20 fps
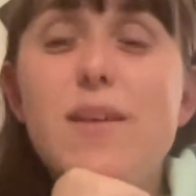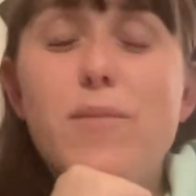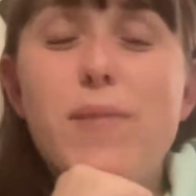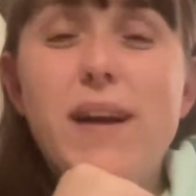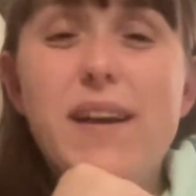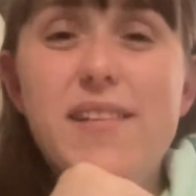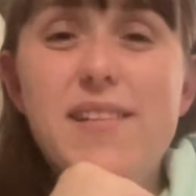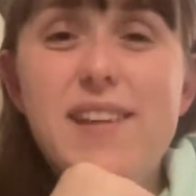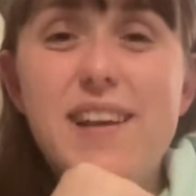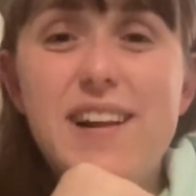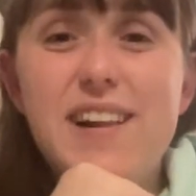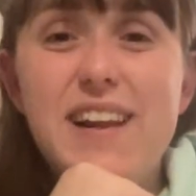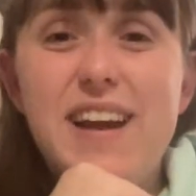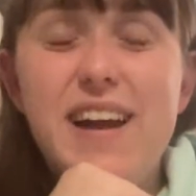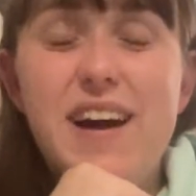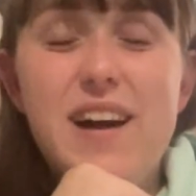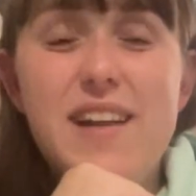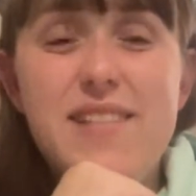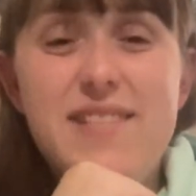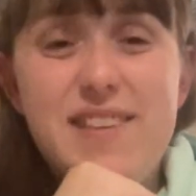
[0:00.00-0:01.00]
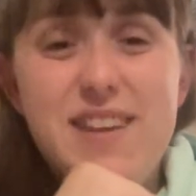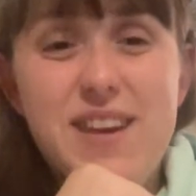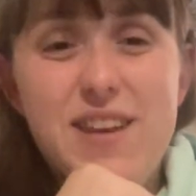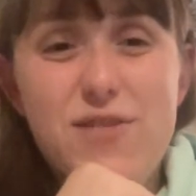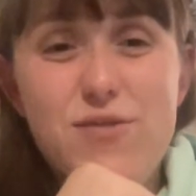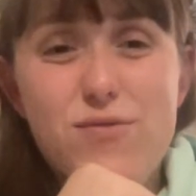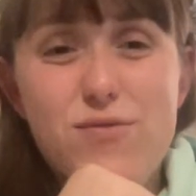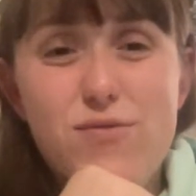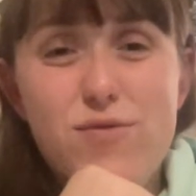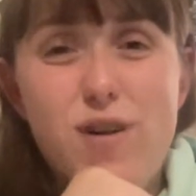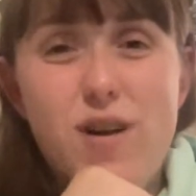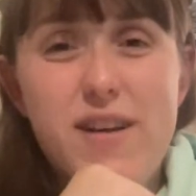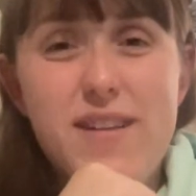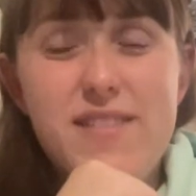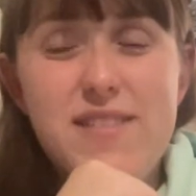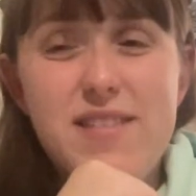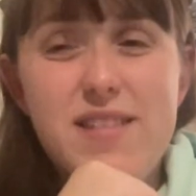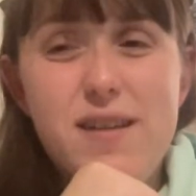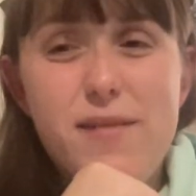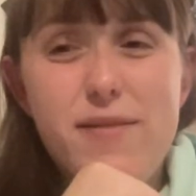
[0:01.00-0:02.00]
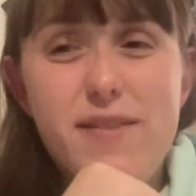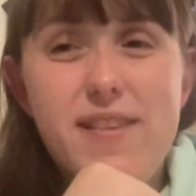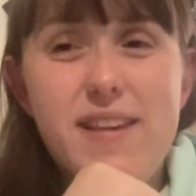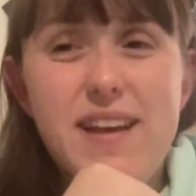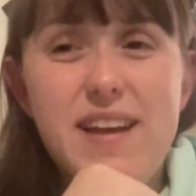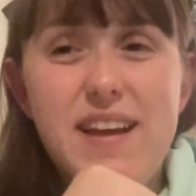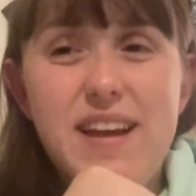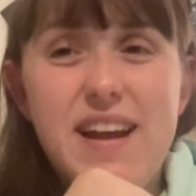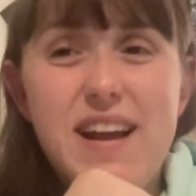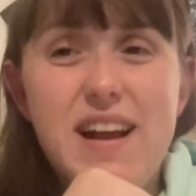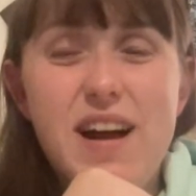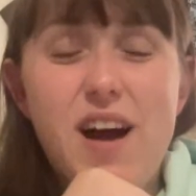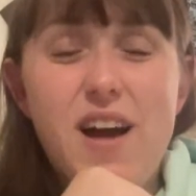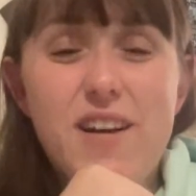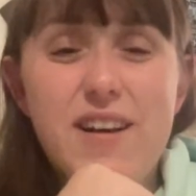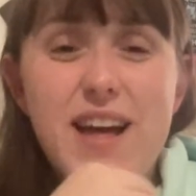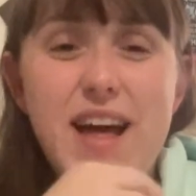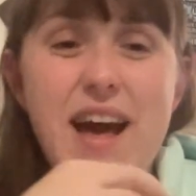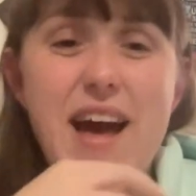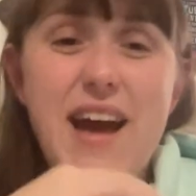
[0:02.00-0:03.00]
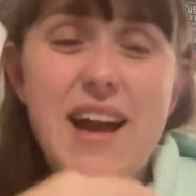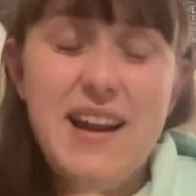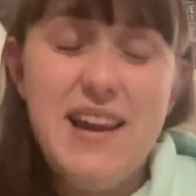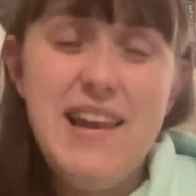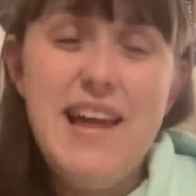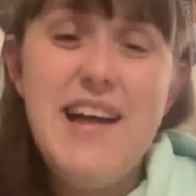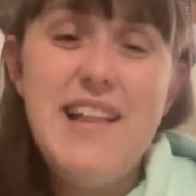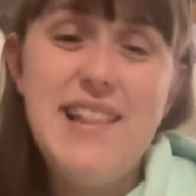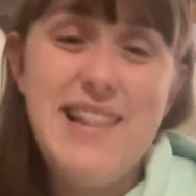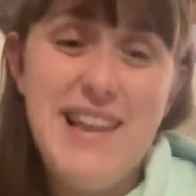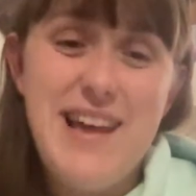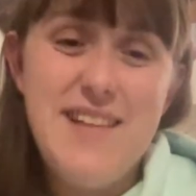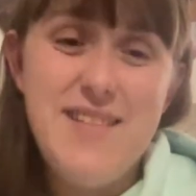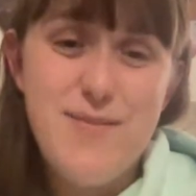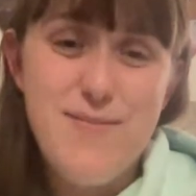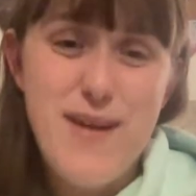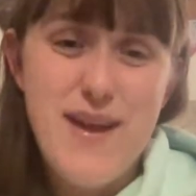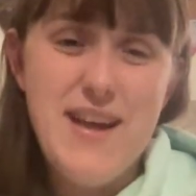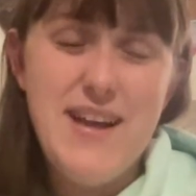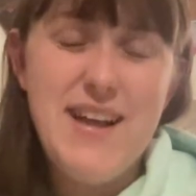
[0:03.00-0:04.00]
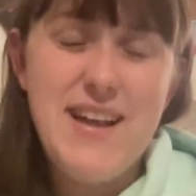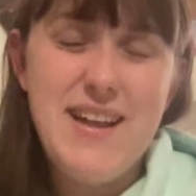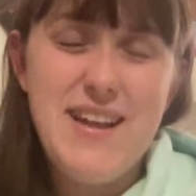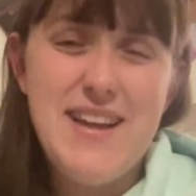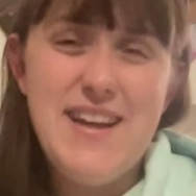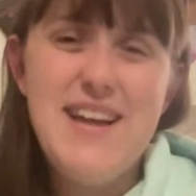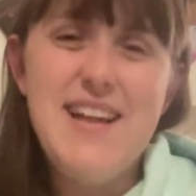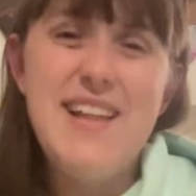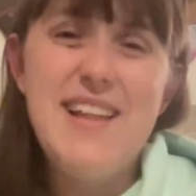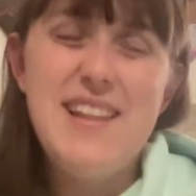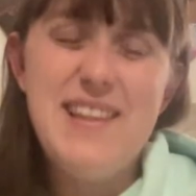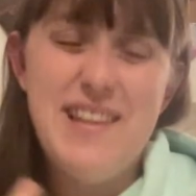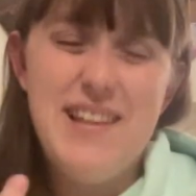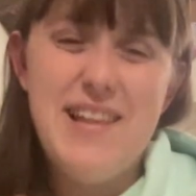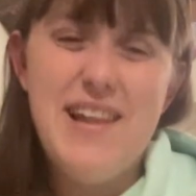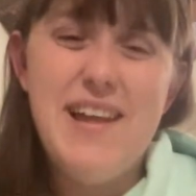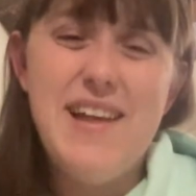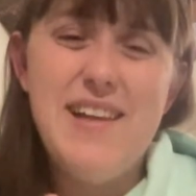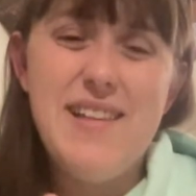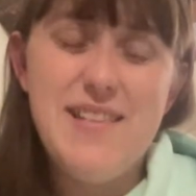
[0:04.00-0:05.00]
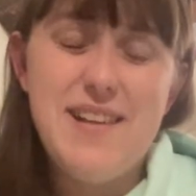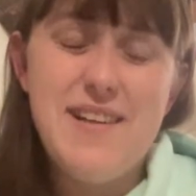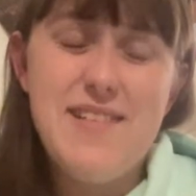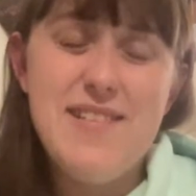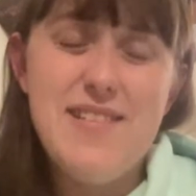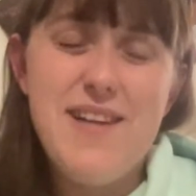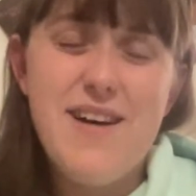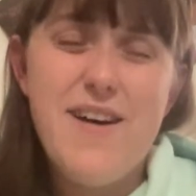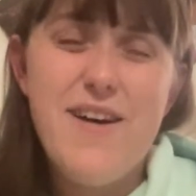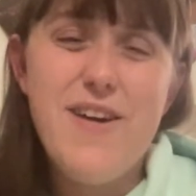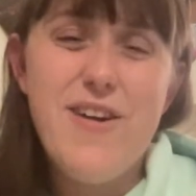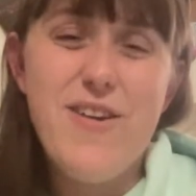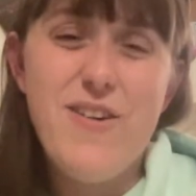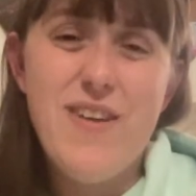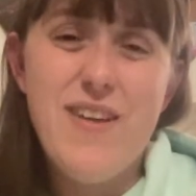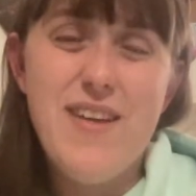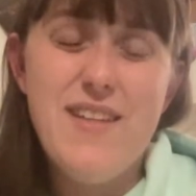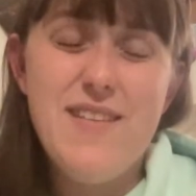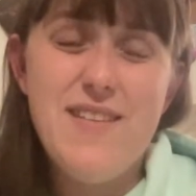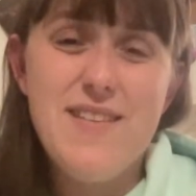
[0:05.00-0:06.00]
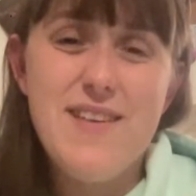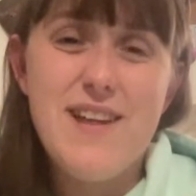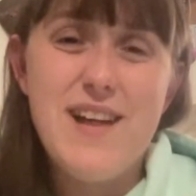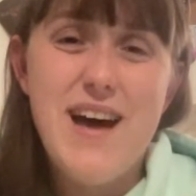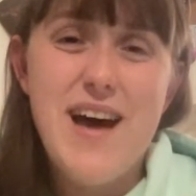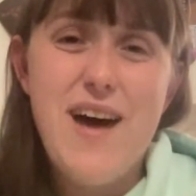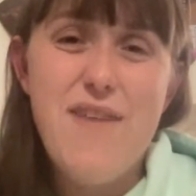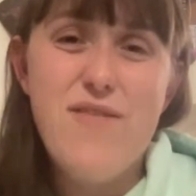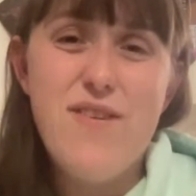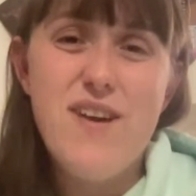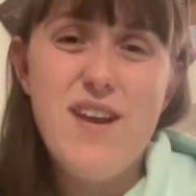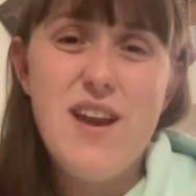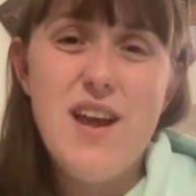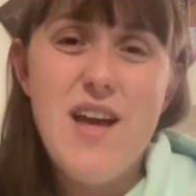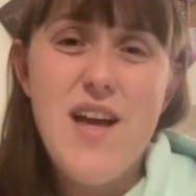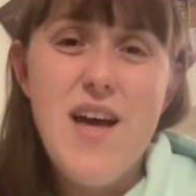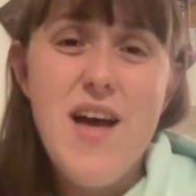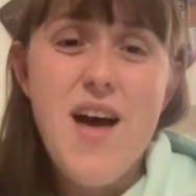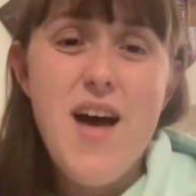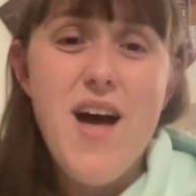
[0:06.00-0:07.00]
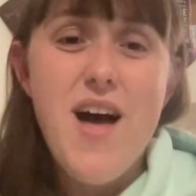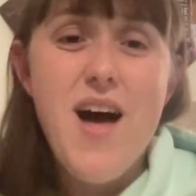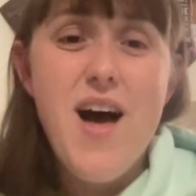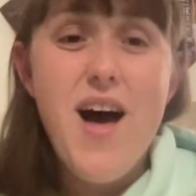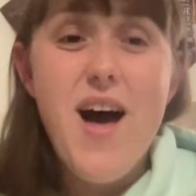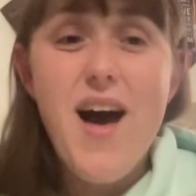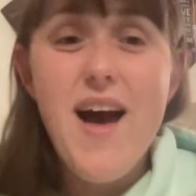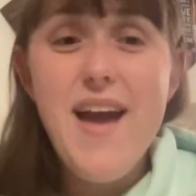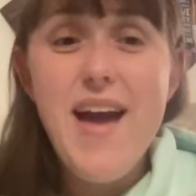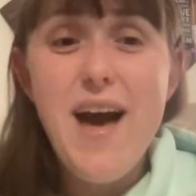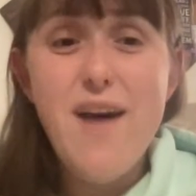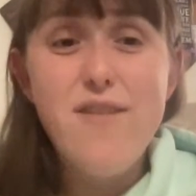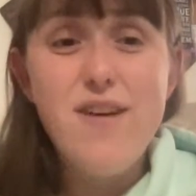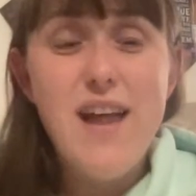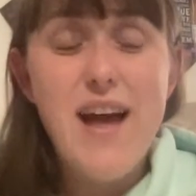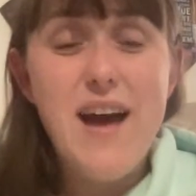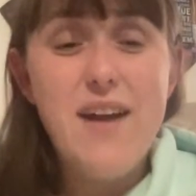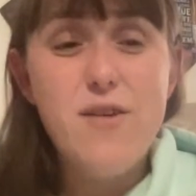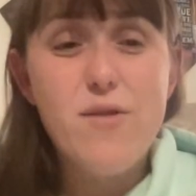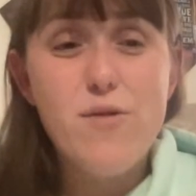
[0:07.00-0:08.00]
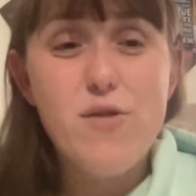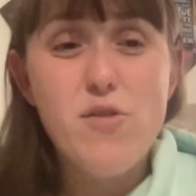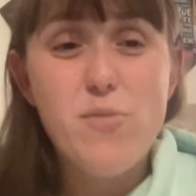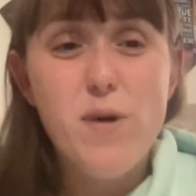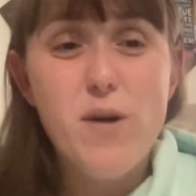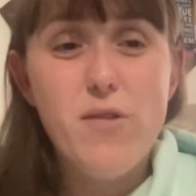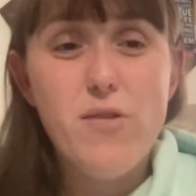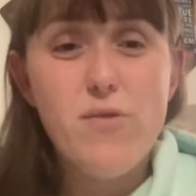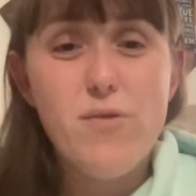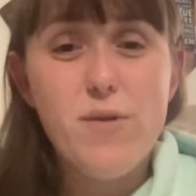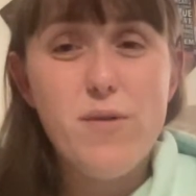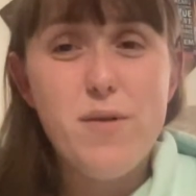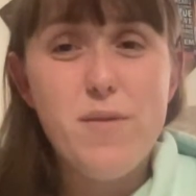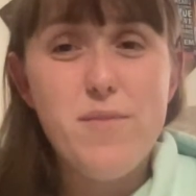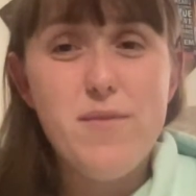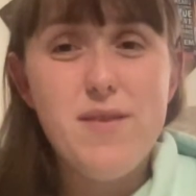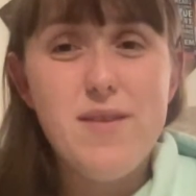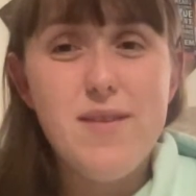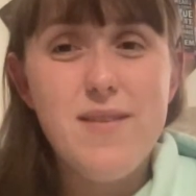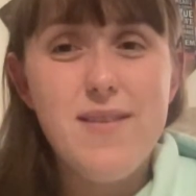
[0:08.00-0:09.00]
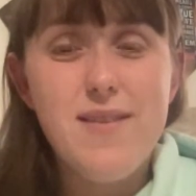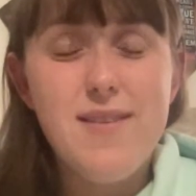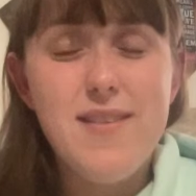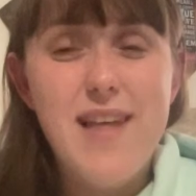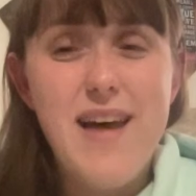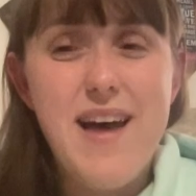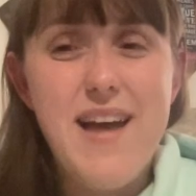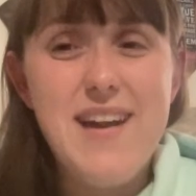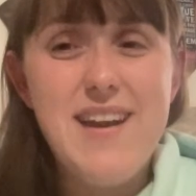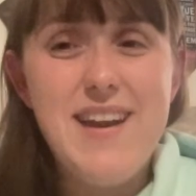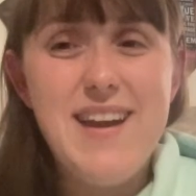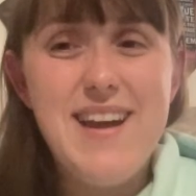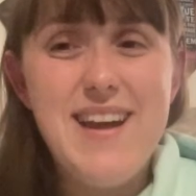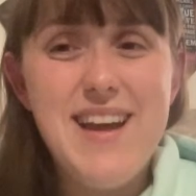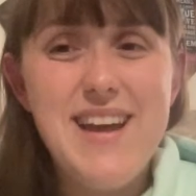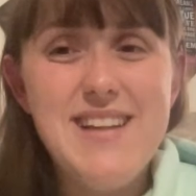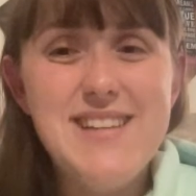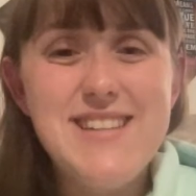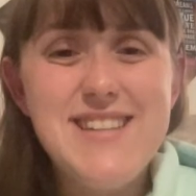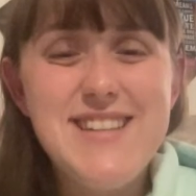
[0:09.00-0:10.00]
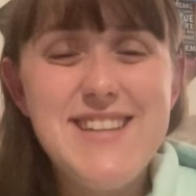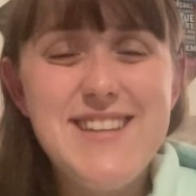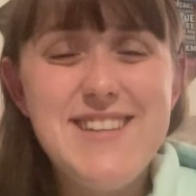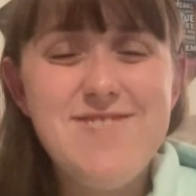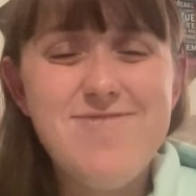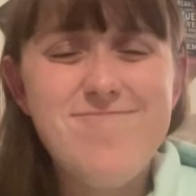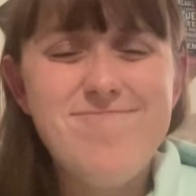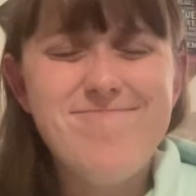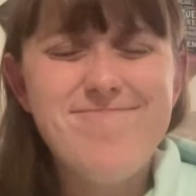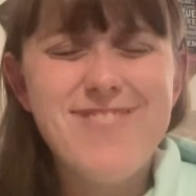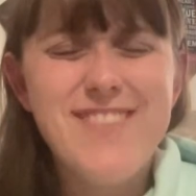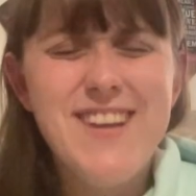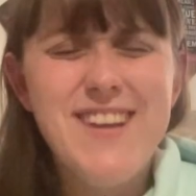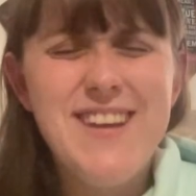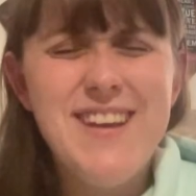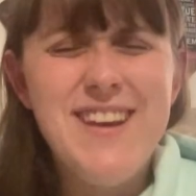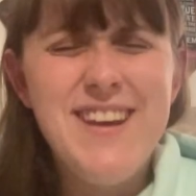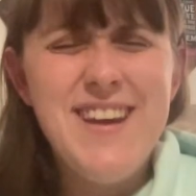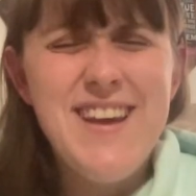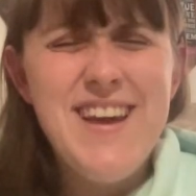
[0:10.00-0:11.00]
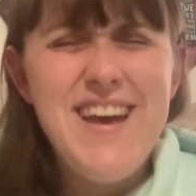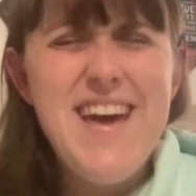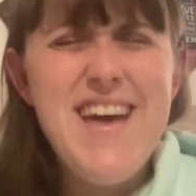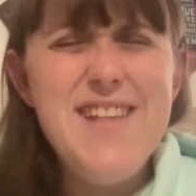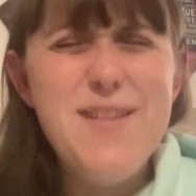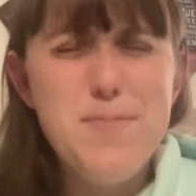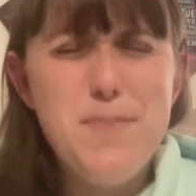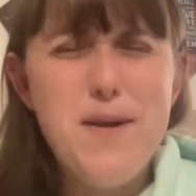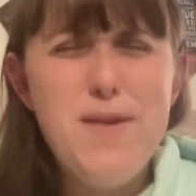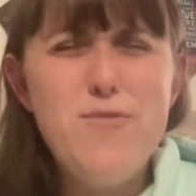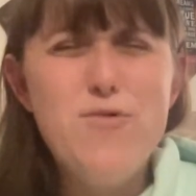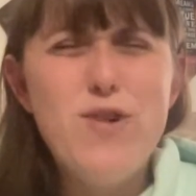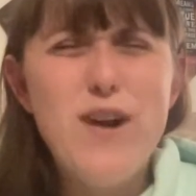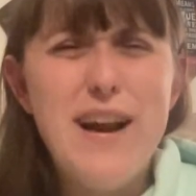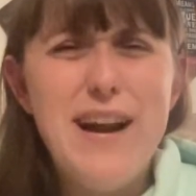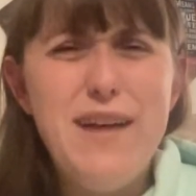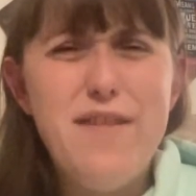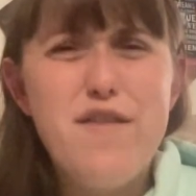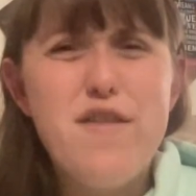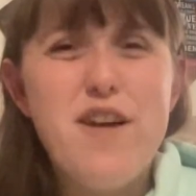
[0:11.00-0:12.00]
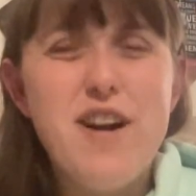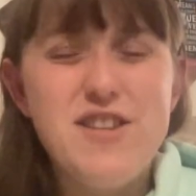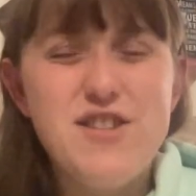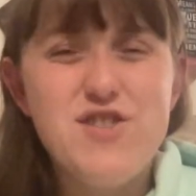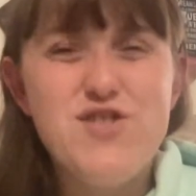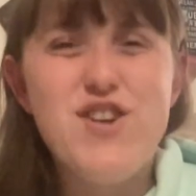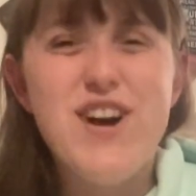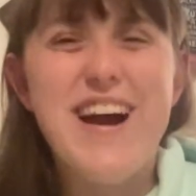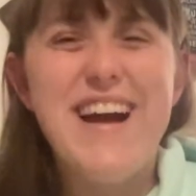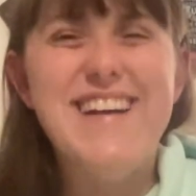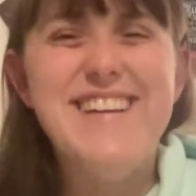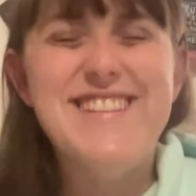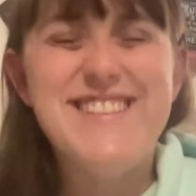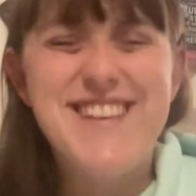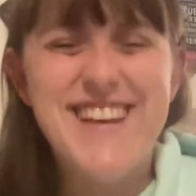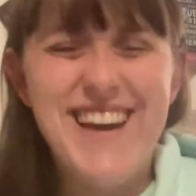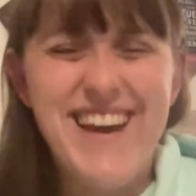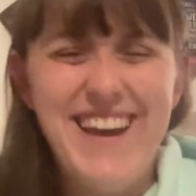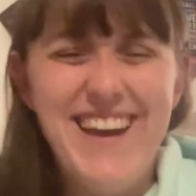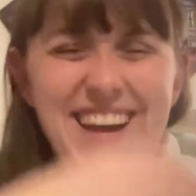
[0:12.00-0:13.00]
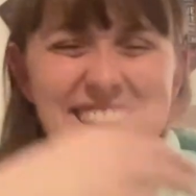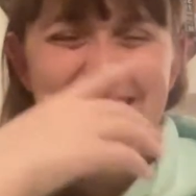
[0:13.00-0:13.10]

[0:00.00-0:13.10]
basically, I did write to them thinking, okay, let, let's make it uh, as though it's going to happen. I haven't had a response from them since then. And it's been really frustrating